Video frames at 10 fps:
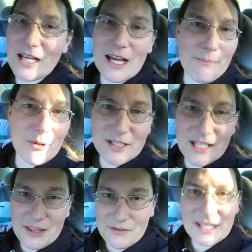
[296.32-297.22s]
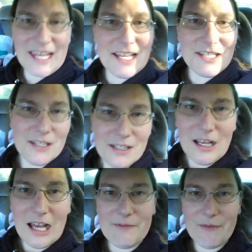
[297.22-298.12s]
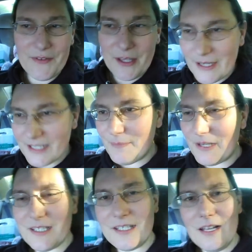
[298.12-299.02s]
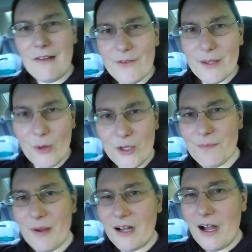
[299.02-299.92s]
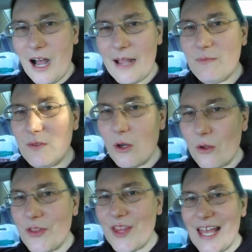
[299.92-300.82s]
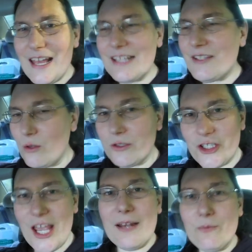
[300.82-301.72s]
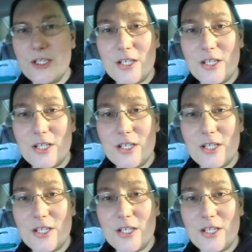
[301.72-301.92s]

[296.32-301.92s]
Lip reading: I put together a kit and review it, but for the most part, I'm not there. It's all Jen, which